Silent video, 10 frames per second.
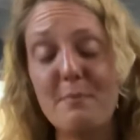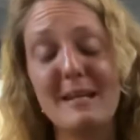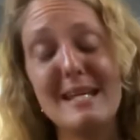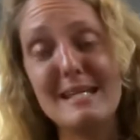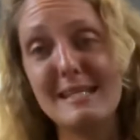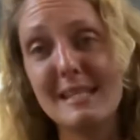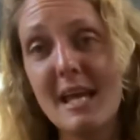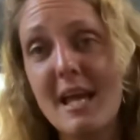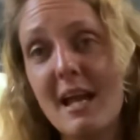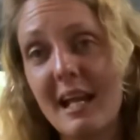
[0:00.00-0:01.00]
please
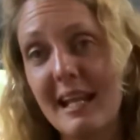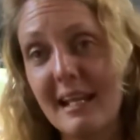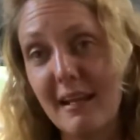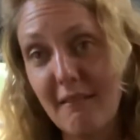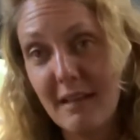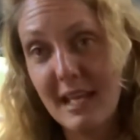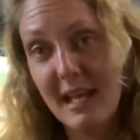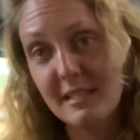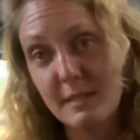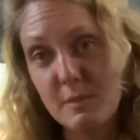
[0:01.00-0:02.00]
click like
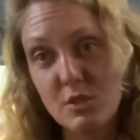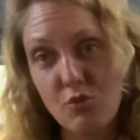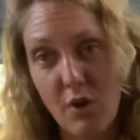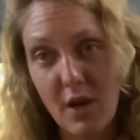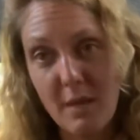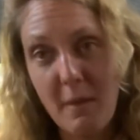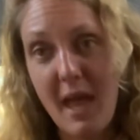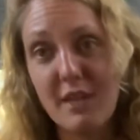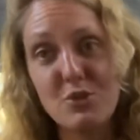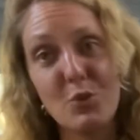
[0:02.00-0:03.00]
and subscribe
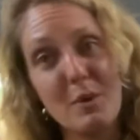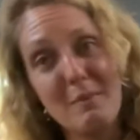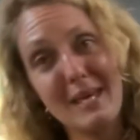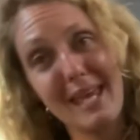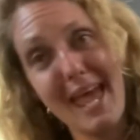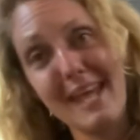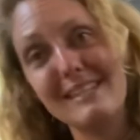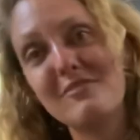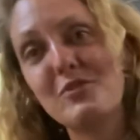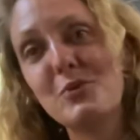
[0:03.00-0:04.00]
and join me again
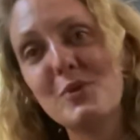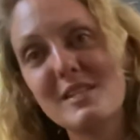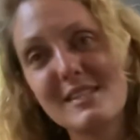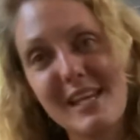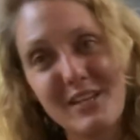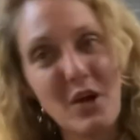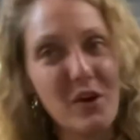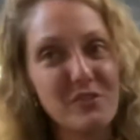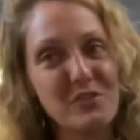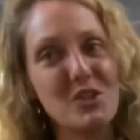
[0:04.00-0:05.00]
for the second half of